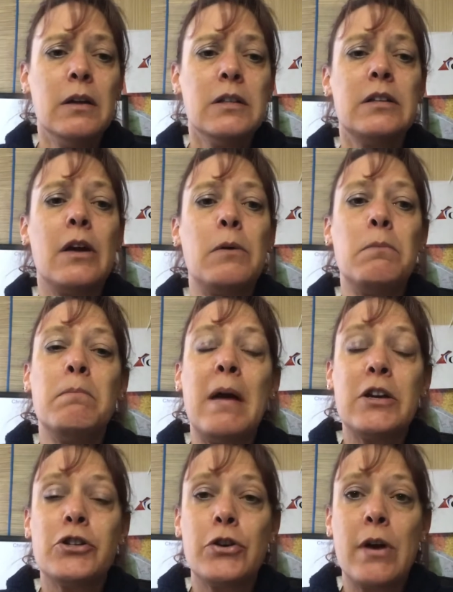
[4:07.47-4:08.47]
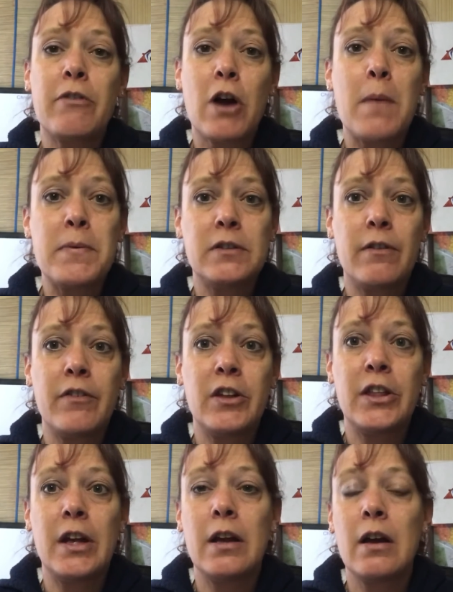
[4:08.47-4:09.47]
So make sure you have copies of
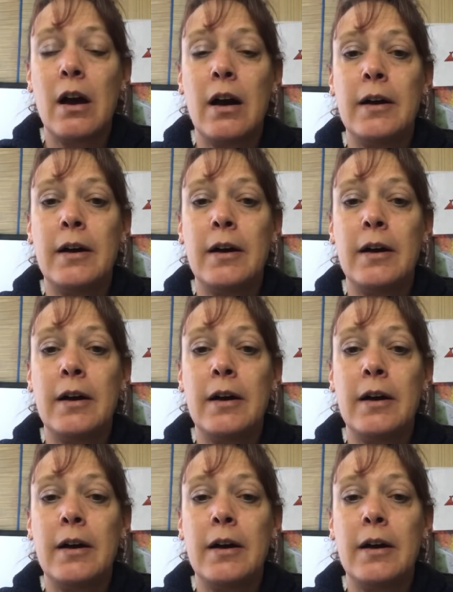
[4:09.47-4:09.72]
everything.